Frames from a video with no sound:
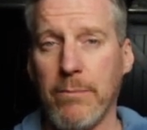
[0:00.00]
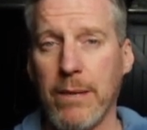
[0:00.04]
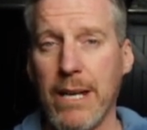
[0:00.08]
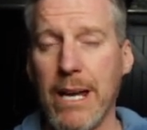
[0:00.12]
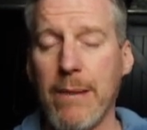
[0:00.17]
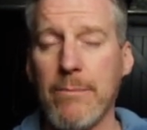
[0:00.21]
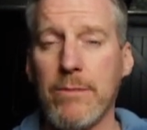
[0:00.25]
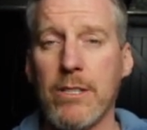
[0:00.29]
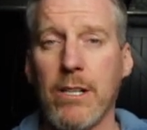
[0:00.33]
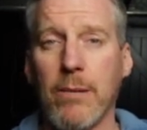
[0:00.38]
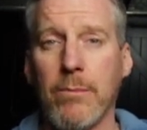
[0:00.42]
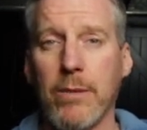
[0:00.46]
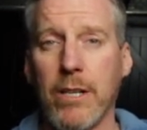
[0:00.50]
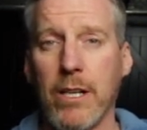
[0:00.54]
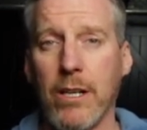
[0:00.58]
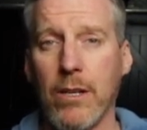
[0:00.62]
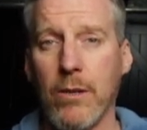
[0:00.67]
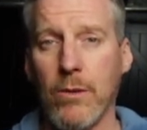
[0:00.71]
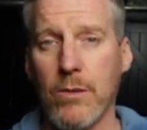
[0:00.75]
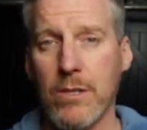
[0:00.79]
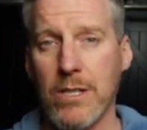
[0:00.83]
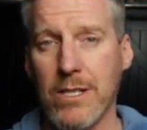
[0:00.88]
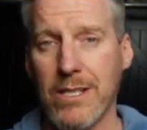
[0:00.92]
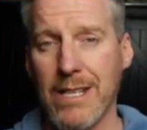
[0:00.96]

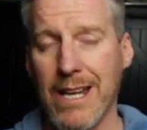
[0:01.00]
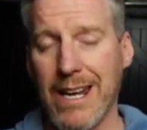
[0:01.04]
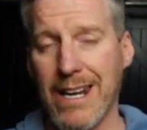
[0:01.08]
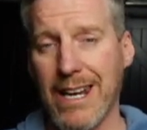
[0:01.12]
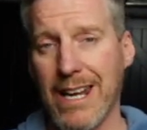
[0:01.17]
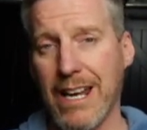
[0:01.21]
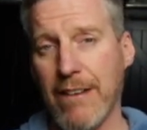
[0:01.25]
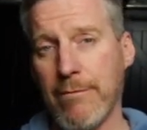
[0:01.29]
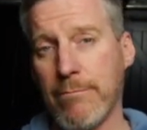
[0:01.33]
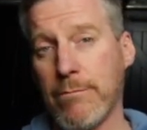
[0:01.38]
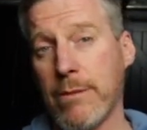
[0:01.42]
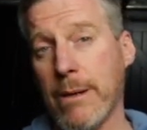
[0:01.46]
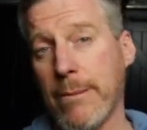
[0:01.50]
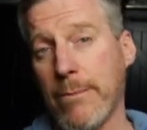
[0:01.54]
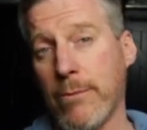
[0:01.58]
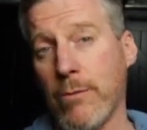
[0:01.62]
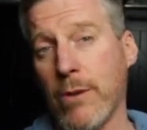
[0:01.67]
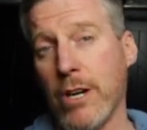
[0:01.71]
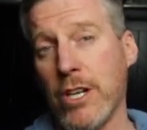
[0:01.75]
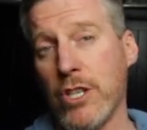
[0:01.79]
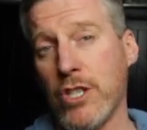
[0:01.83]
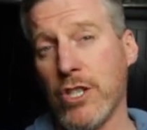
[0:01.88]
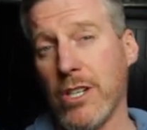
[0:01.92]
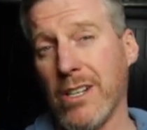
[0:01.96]
BMW sat-nav
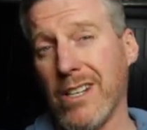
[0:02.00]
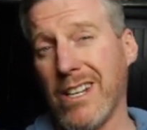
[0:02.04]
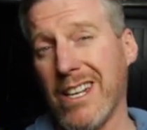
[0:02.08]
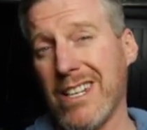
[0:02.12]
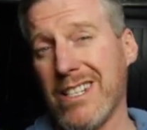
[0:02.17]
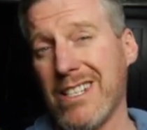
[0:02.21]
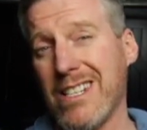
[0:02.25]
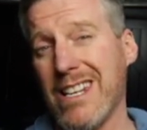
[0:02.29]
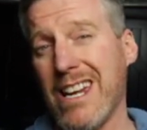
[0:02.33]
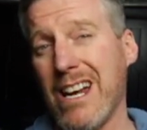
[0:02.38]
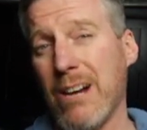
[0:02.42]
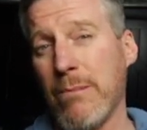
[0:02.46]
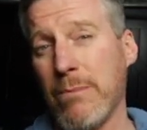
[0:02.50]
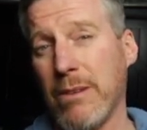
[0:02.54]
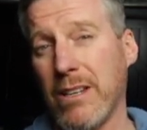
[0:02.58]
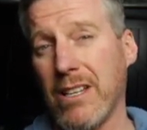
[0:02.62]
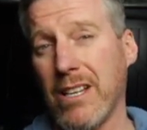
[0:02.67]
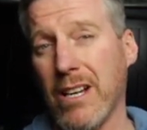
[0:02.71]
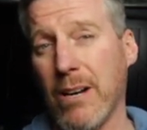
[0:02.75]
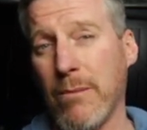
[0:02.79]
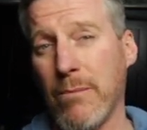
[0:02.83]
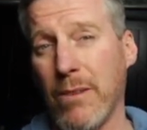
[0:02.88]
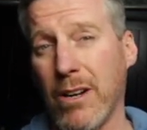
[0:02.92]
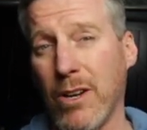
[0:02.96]
preparation has now
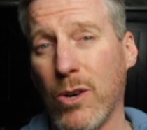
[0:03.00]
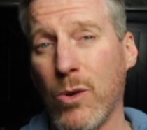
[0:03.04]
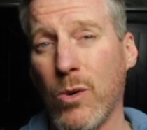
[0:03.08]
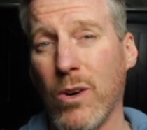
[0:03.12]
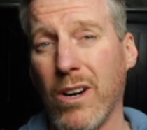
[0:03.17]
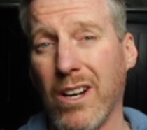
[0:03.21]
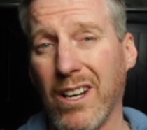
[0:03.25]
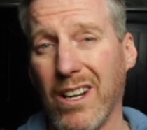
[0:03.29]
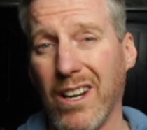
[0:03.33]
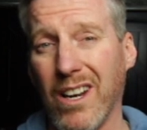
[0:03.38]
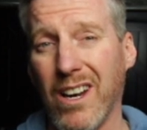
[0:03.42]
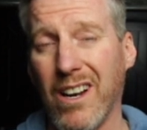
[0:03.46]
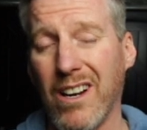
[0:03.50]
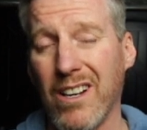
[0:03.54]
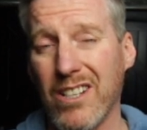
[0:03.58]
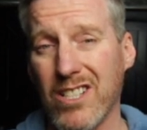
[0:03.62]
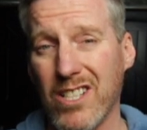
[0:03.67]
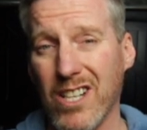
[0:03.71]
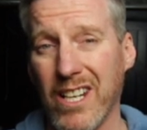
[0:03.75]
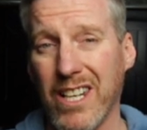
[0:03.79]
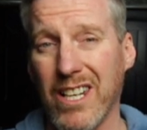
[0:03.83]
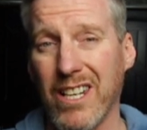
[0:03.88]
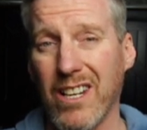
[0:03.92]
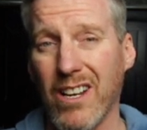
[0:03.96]
become quite
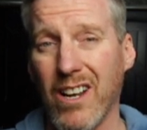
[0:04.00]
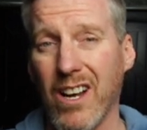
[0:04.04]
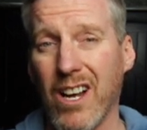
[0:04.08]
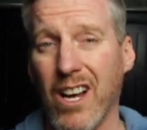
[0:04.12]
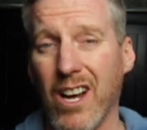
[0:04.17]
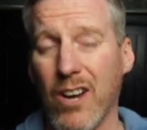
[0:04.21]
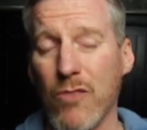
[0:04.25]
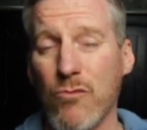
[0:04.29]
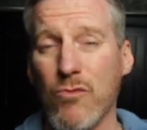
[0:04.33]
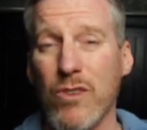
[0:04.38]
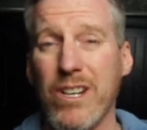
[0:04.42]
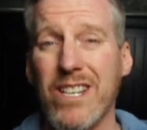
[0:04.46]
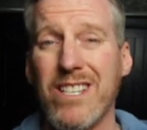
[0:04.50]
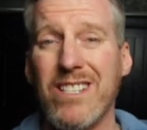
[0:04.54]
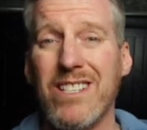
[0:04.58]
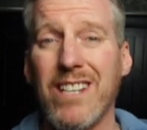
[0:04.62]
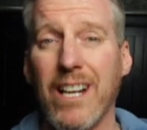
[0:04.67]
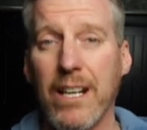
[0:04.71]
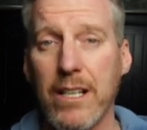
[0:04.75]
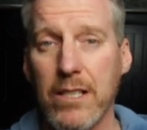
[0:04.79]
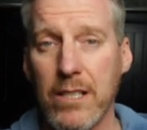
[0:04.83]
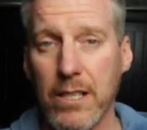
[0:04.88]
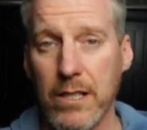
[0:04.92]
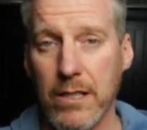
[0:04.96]
largely
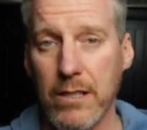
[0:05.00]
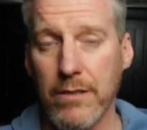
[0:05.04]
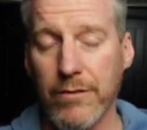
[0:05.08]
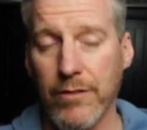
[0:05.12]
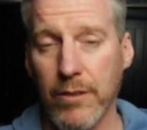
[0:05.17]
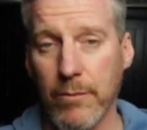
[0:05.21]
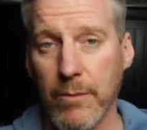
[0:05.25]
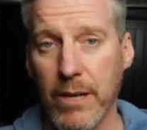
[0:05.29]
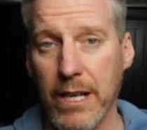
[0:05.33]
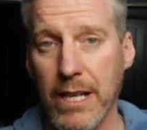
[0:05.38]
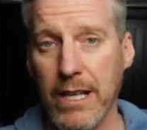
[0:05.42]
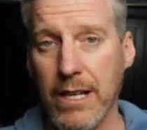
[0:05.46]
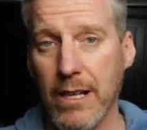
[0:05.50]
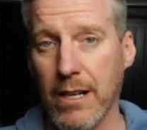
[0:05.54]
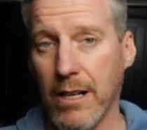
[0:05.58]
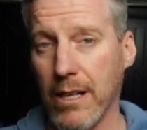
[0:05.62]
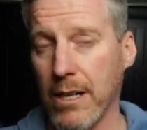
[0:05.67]
redundant for me.